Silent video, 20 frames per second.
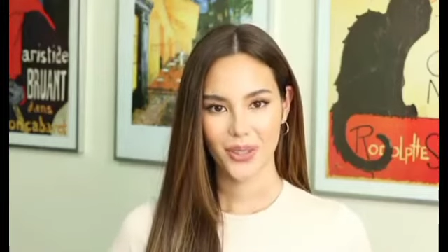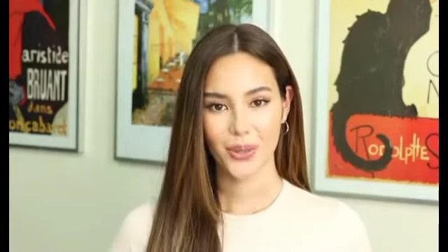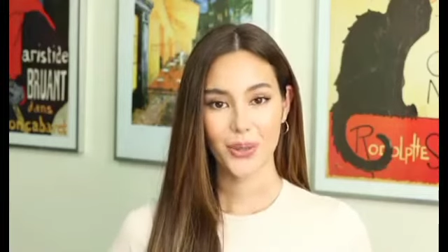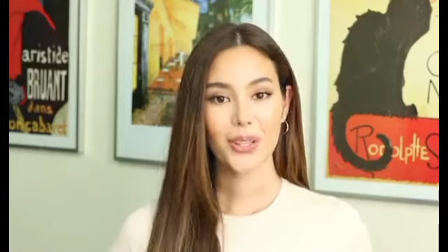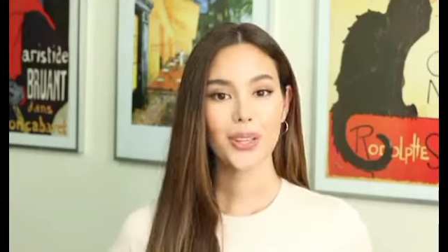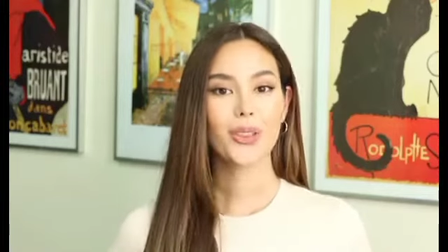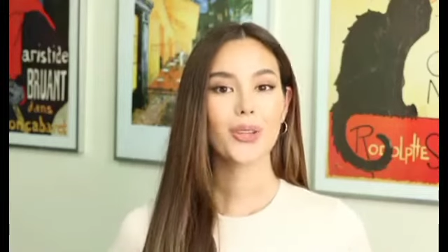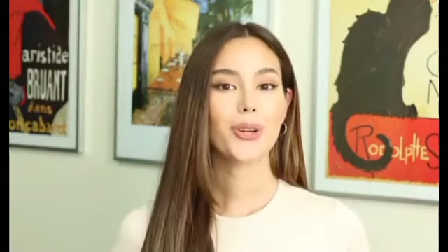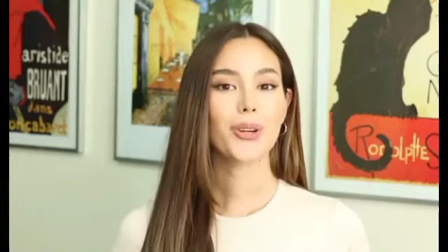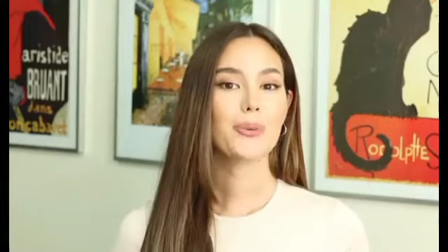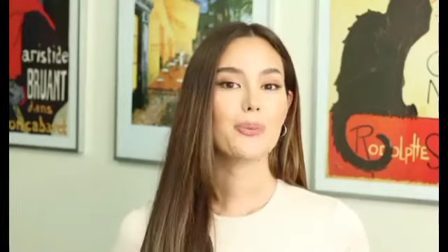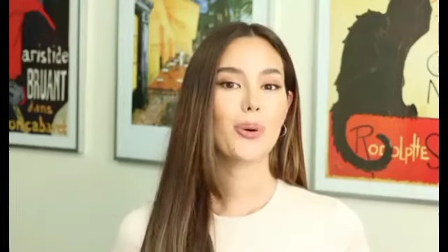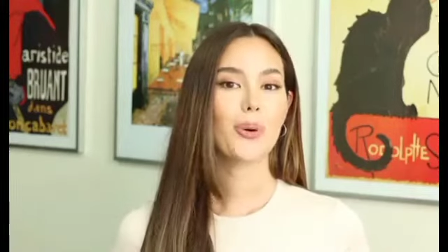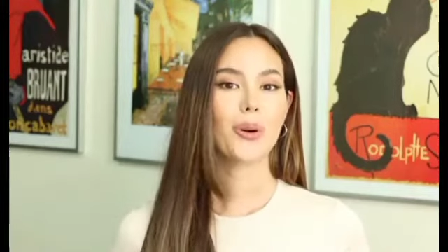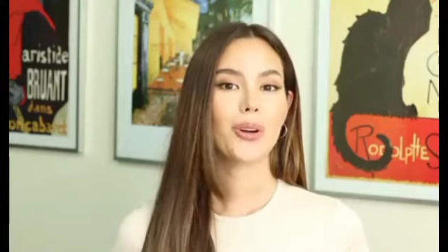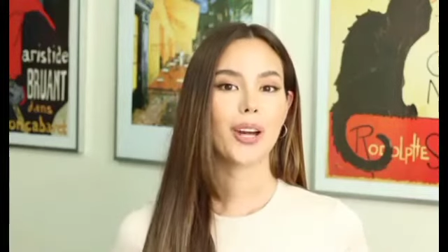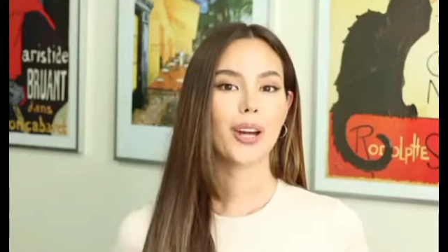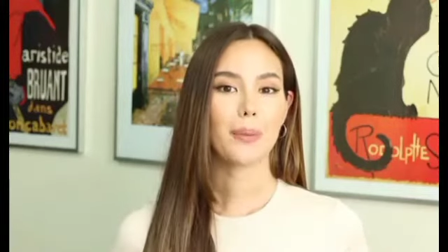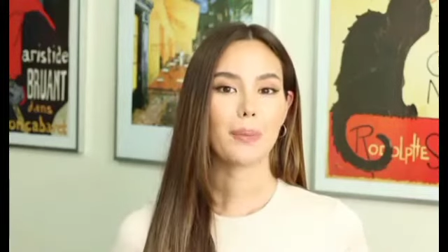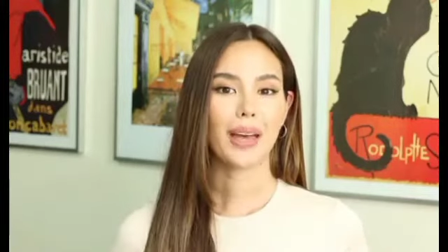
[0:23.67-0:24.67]
you can learn
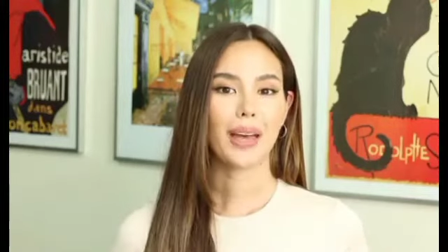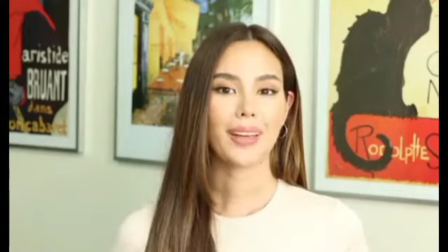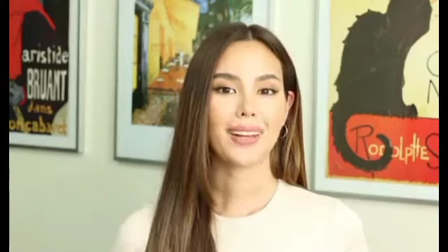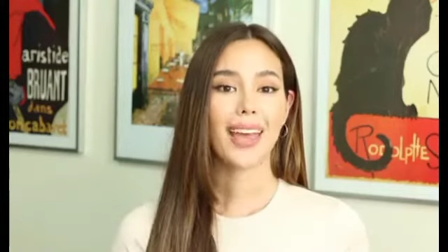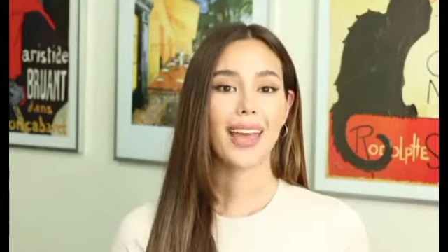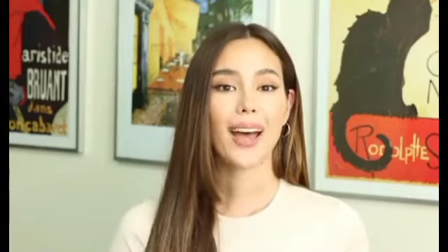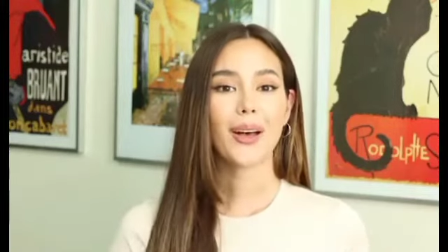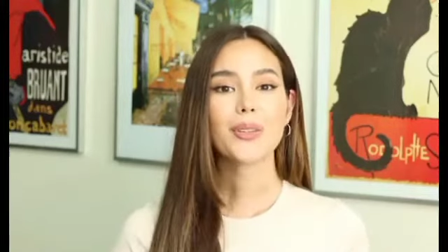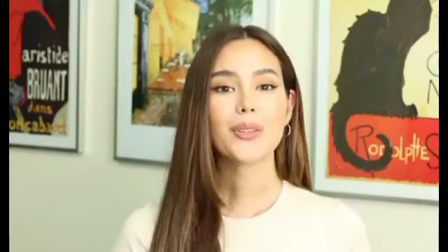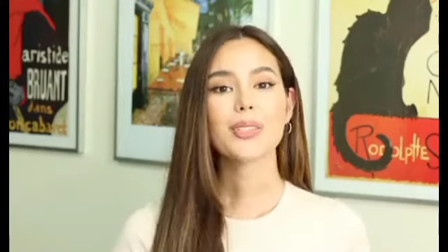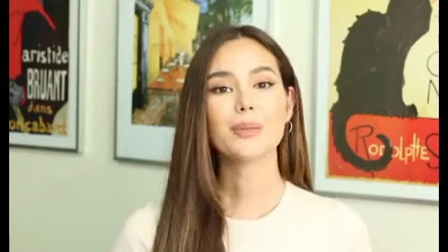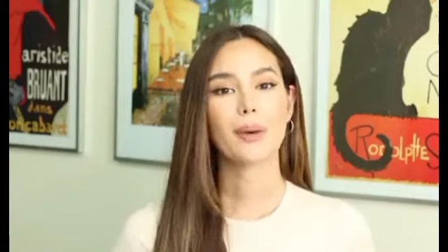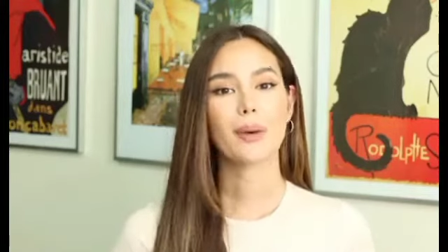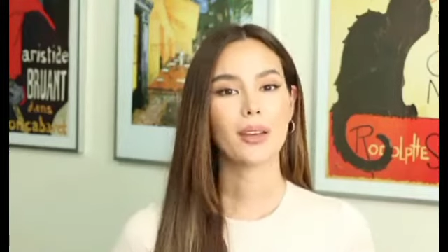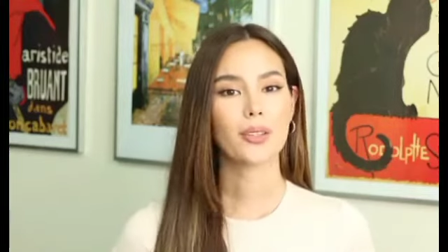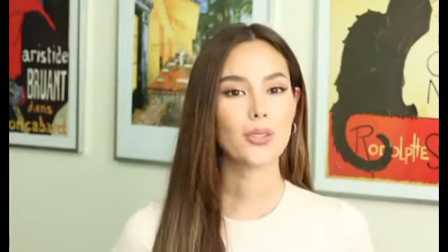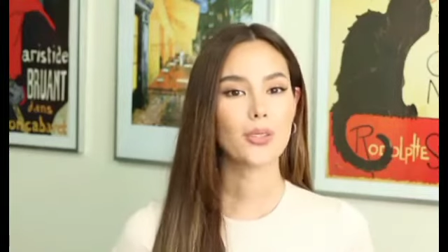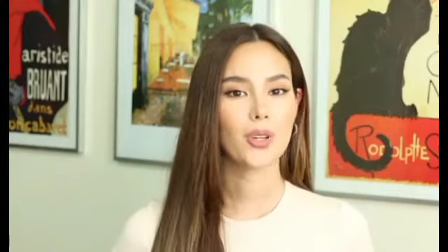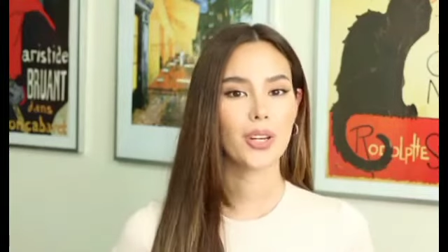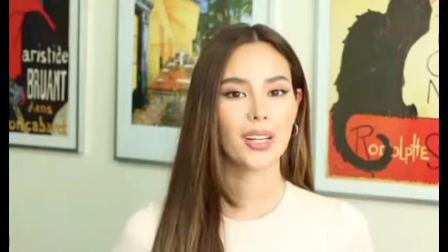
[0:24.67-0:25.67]
more about how
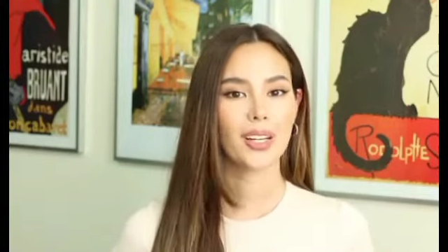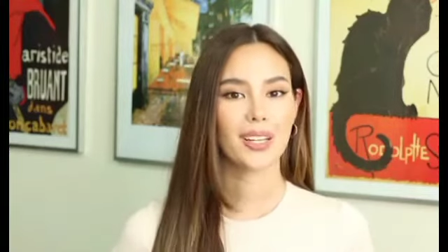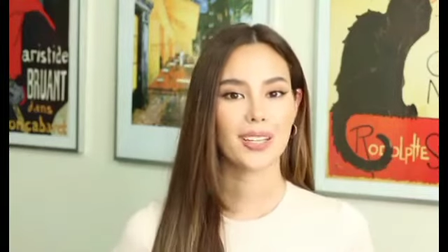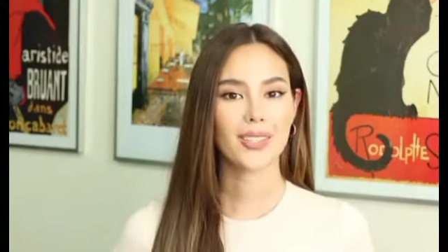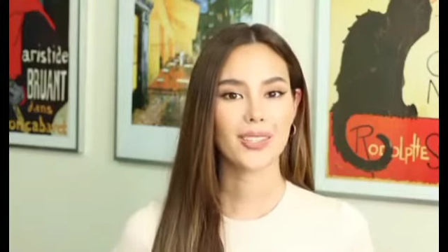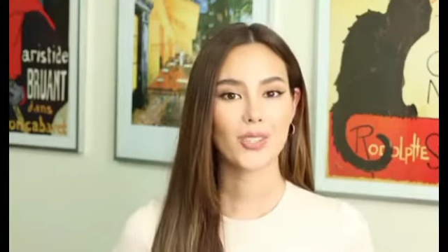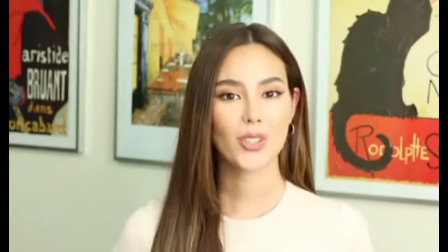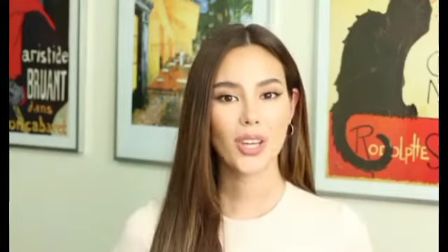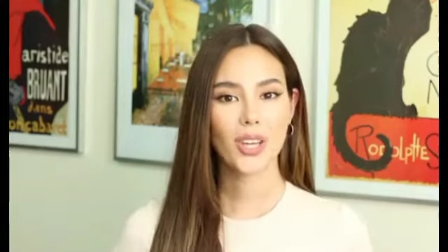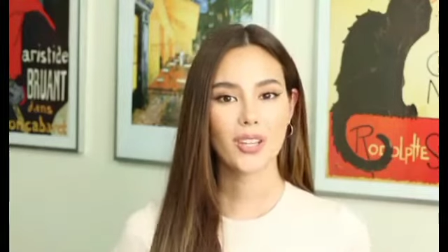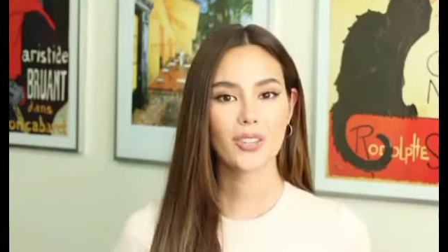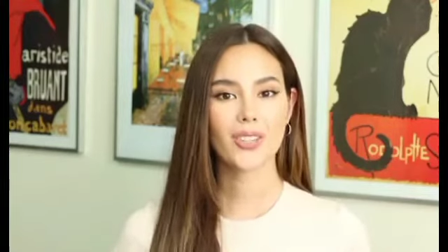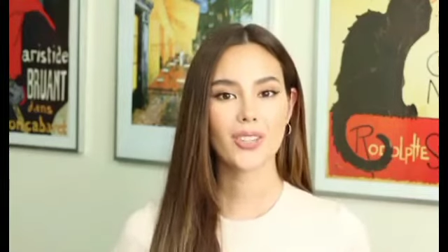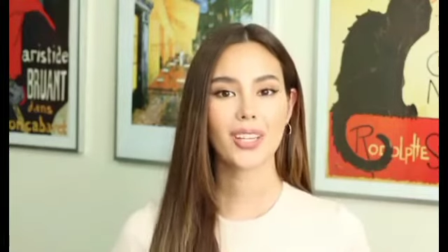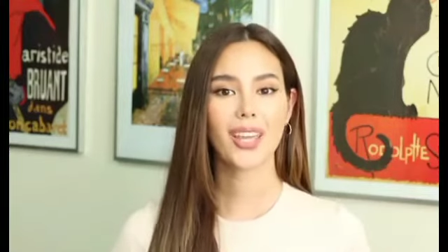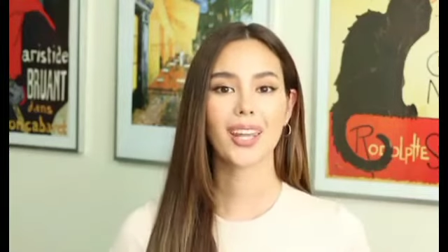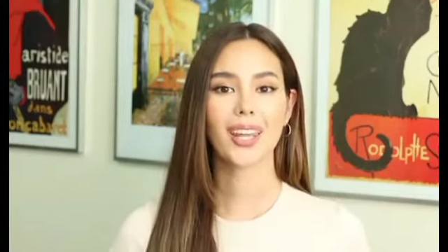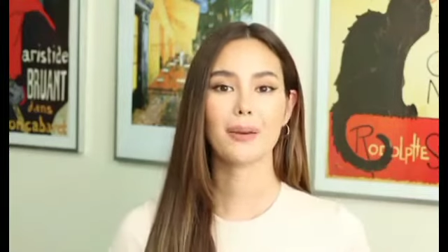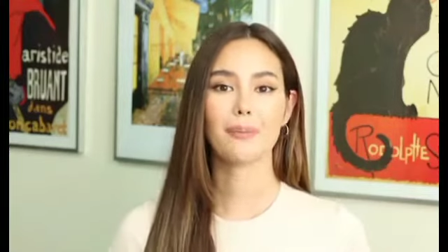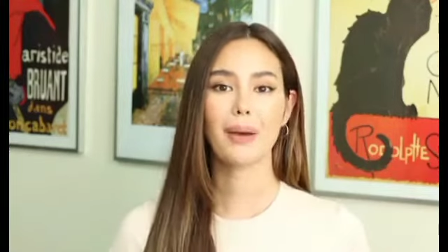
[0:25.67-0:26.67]
Smile Train is
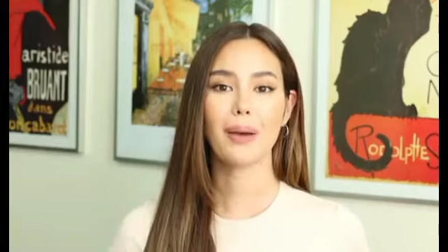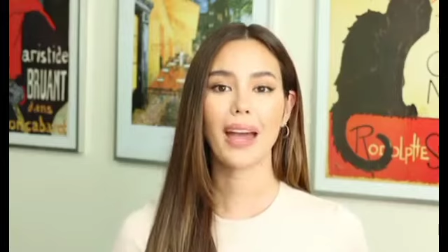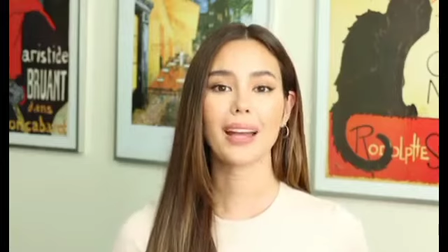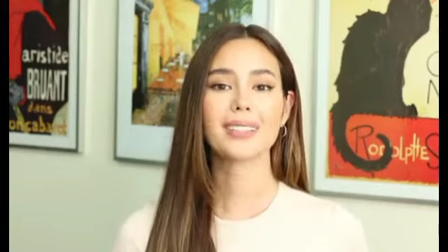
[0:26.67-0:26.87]
changing and